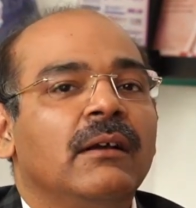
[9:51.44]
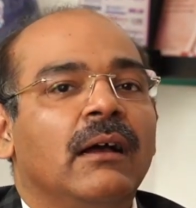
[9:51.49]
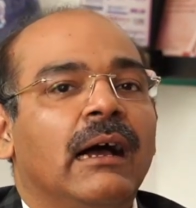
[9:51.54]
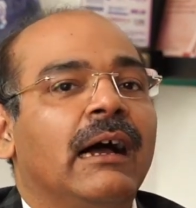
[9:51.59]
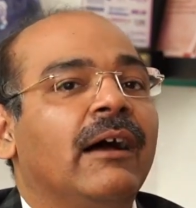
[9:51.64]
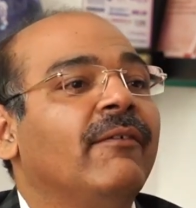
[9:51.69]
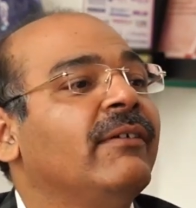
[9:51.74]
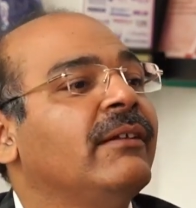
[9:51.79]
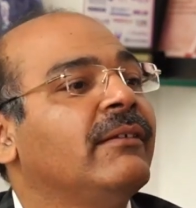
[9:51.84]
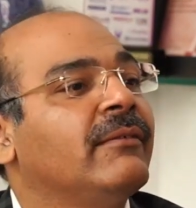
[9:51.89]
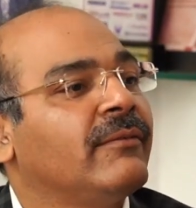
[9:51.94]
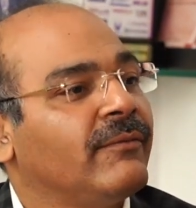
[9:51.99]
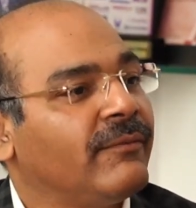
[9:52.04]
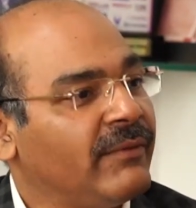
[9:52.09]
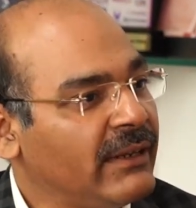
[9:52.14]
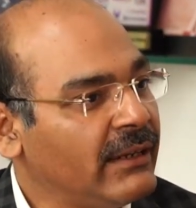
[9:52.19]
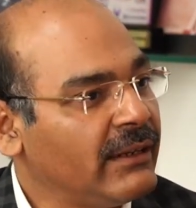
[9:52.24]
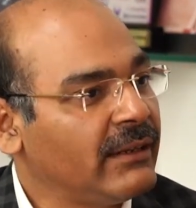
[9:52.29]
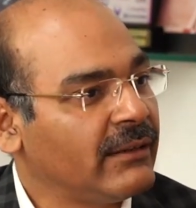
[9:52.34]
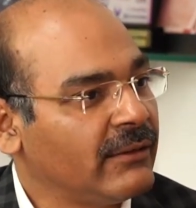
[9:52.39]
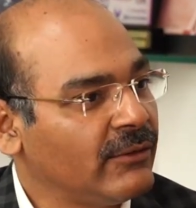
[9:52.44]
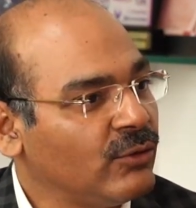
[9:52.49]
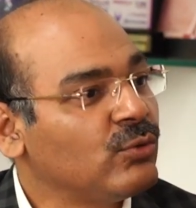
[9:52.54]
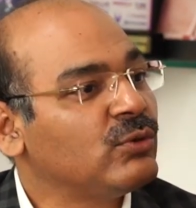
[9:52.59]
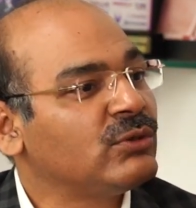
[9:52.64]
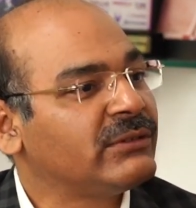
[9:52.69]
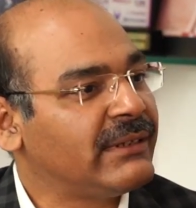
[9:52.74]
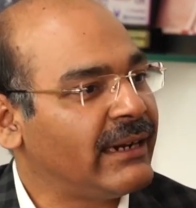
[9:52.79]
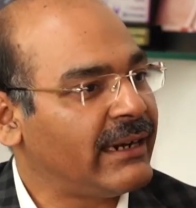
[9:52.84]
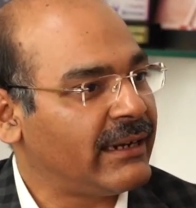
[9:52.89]
how will we
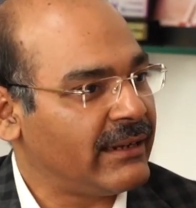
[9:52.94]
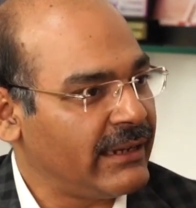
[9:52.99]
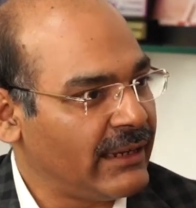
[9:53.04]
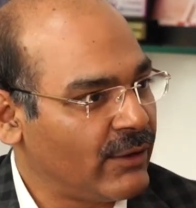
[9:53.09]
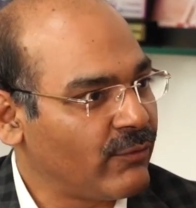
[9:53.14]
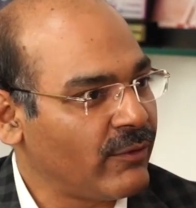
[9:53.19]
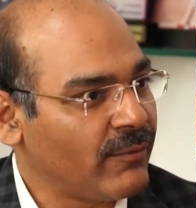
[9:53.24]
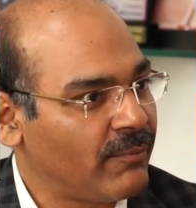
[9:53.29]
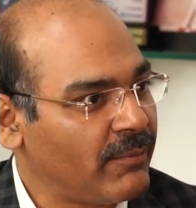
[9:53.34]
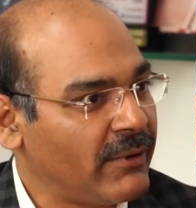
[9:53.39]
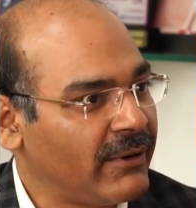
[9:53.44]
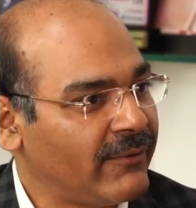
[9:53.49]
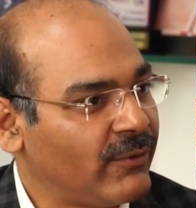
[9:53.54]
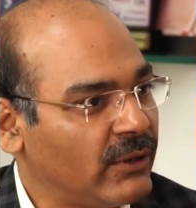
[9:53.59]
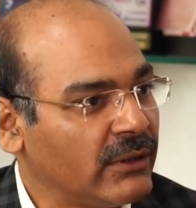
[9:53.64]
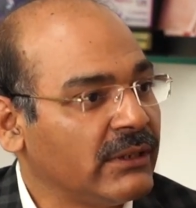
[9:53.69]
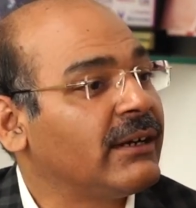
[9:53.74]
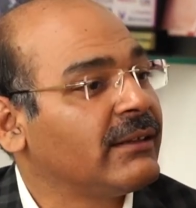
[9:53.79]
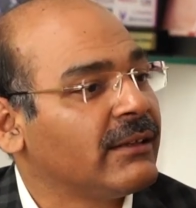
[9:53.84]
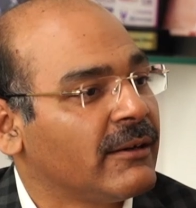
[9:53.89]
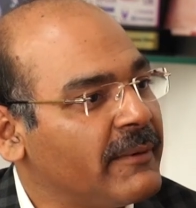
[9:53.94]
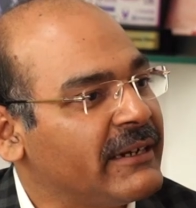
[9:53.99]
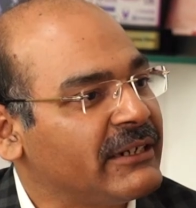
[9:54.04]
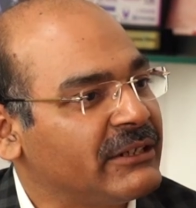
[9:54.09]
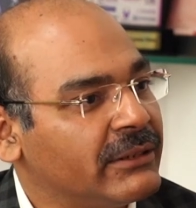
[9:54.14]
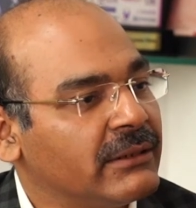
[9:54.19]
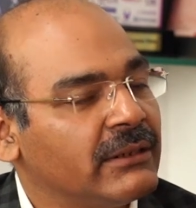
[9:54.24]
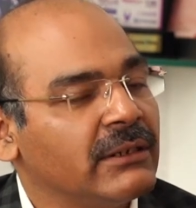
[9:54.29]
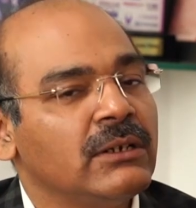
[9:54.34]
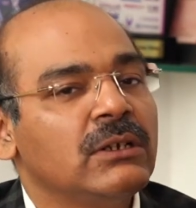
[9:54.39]
use that equipment for the other
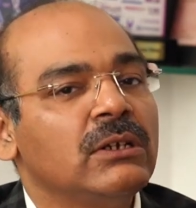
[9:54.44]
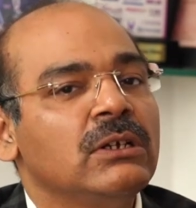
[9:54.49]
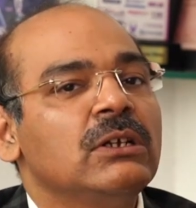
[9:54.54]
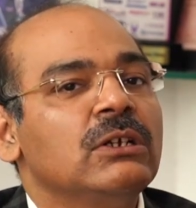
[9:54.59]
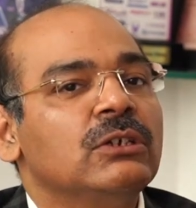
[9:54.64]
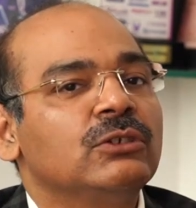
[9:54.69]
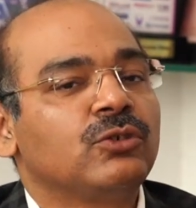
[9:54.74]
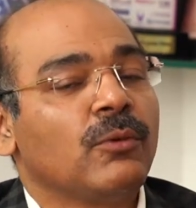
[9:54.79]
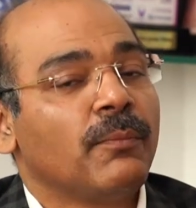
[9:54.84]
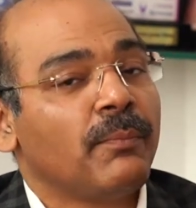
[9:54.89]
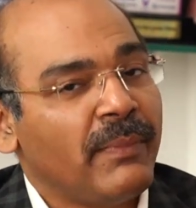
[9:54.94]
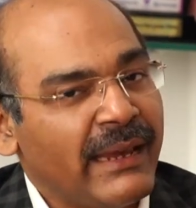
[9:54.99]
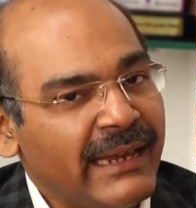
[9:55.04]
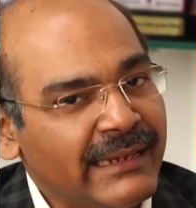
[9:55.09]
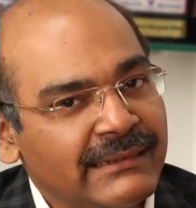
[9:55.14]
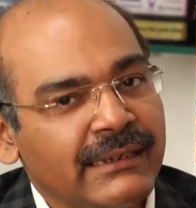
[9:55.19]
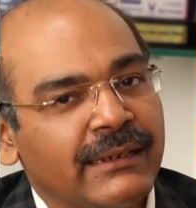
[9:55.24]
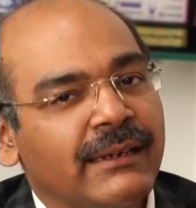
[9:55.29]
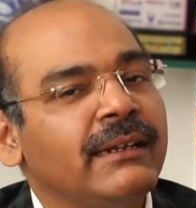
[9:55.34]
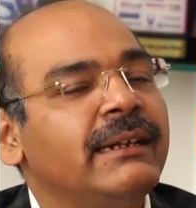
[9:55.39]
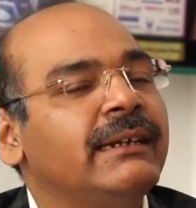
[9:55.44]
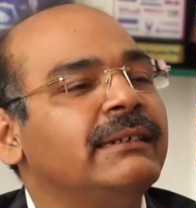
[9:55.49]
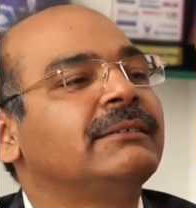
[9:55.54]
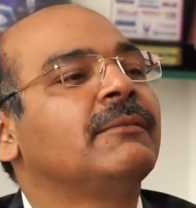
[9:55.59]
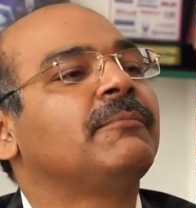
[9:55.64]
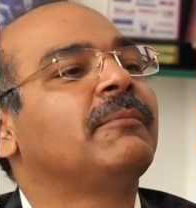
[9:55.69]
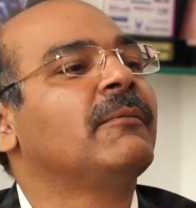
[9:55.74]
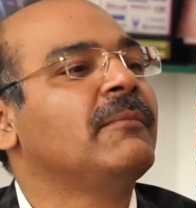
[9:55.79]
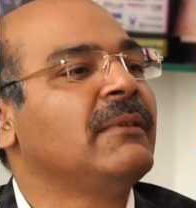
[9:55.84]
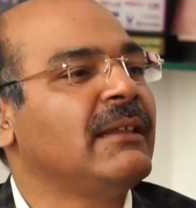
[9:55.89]
patient? So basically it's a
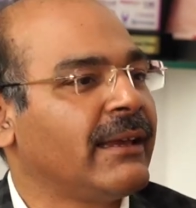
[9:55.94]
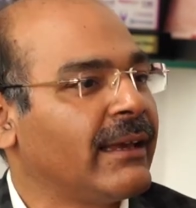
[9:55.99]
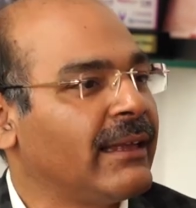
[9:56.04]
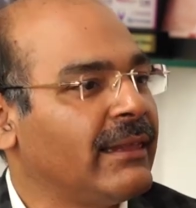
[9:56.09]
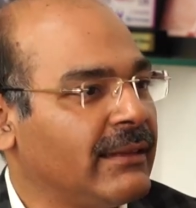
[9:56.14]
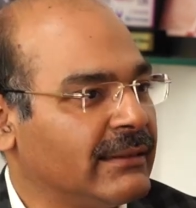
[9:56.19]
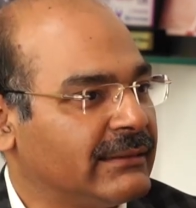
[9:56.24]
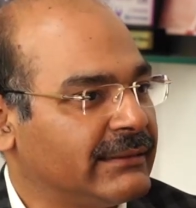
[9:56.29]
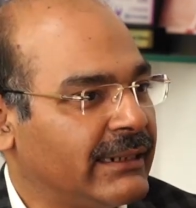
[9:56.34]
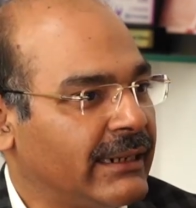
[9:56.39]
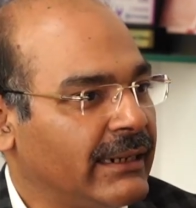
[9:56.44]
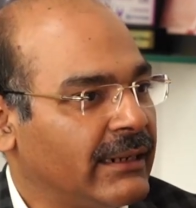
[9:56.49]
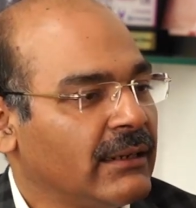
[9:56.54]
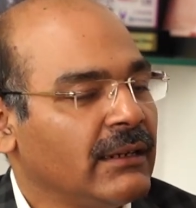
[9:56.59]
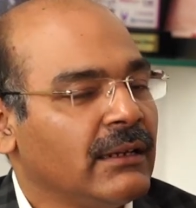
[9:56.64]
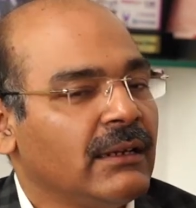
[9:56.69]
public health hazard.